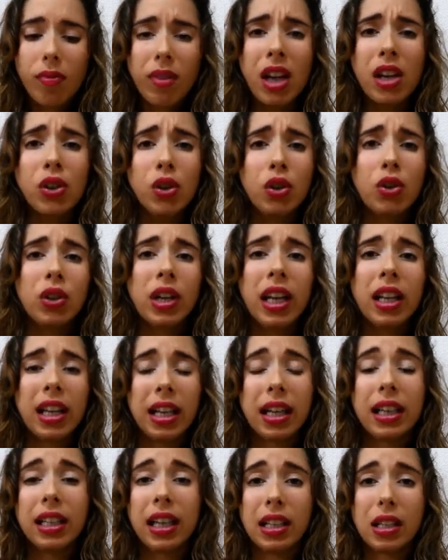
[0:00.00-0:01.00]
And you do get
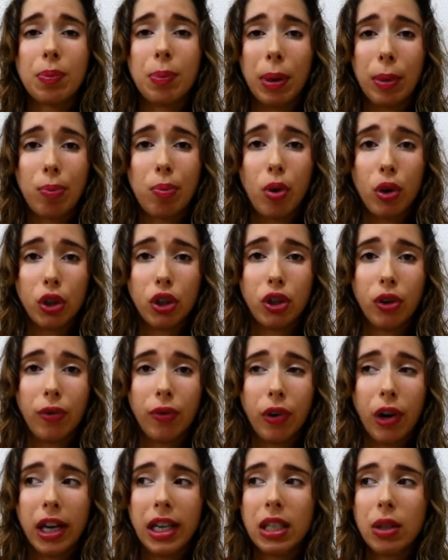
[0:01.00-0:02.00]
like a nice big portion of
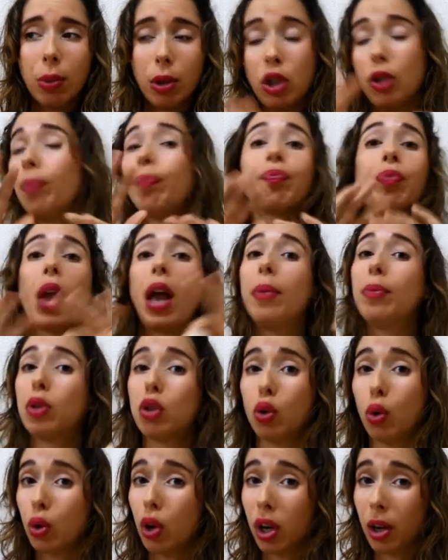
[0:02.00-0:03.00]
rice, which I'm
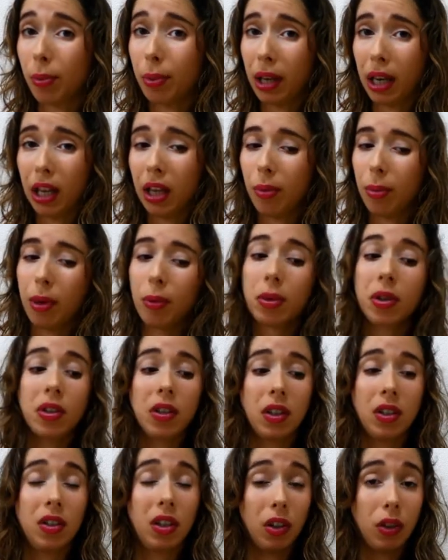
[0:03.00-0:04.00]
so not complaining about because
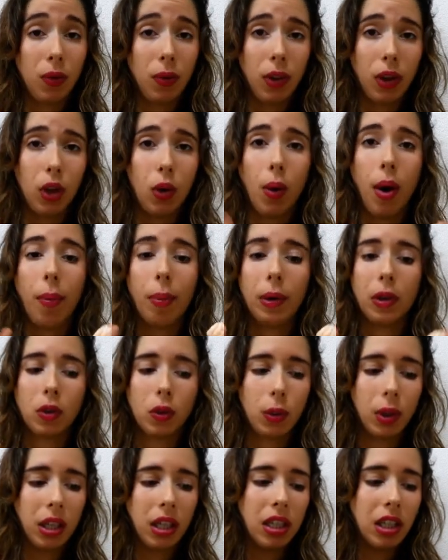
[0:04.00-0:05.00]
it does fill you up and
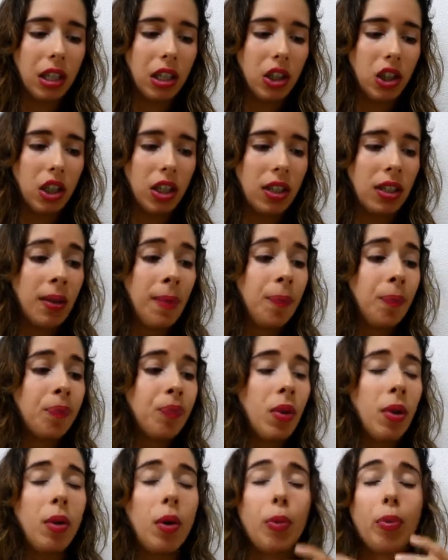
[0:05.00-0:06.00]
it's really delicious.
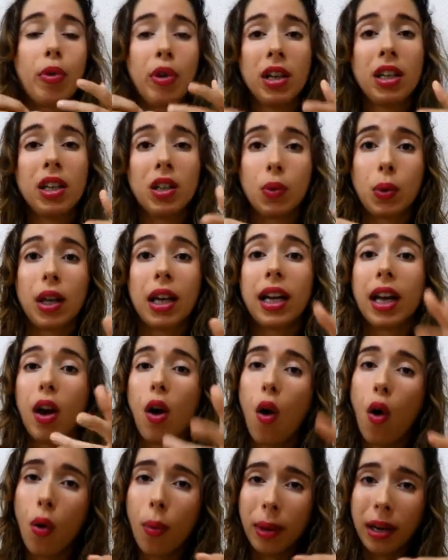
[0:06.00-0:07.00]
But the point is, when I get
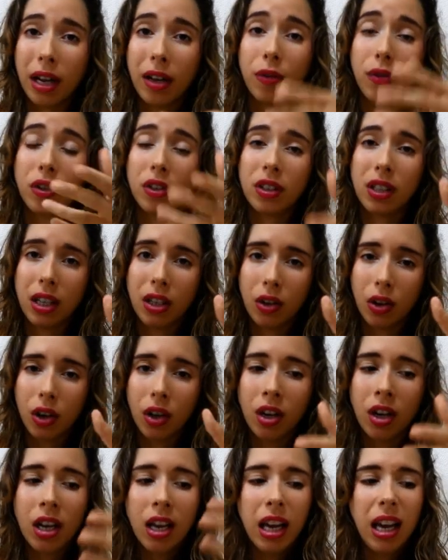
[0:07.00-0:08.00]
home at night for
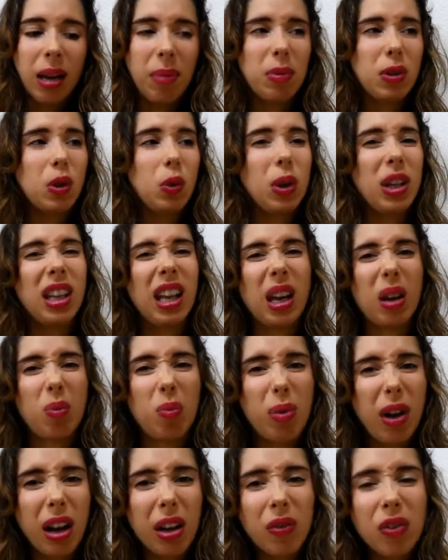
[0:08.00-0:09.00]
dinner, in between
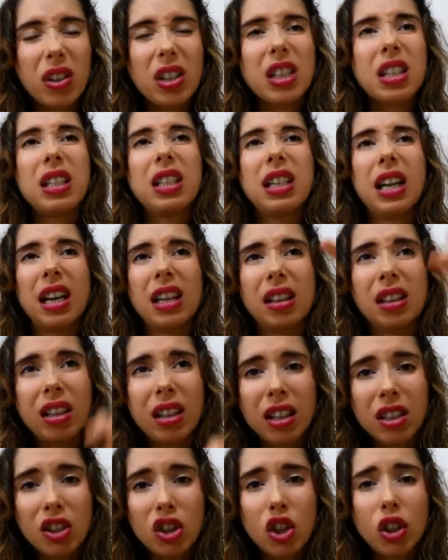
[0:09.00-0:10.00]
like breakfast and
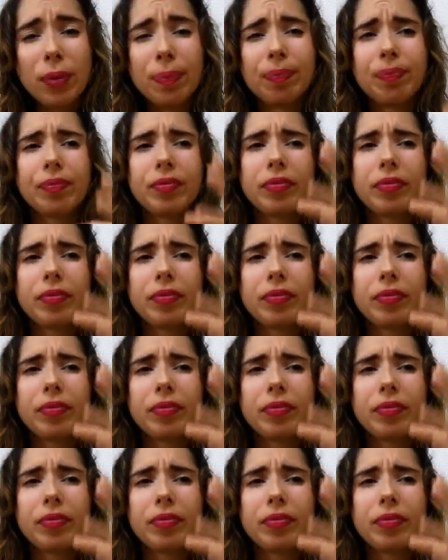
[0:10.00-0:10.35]
lunch,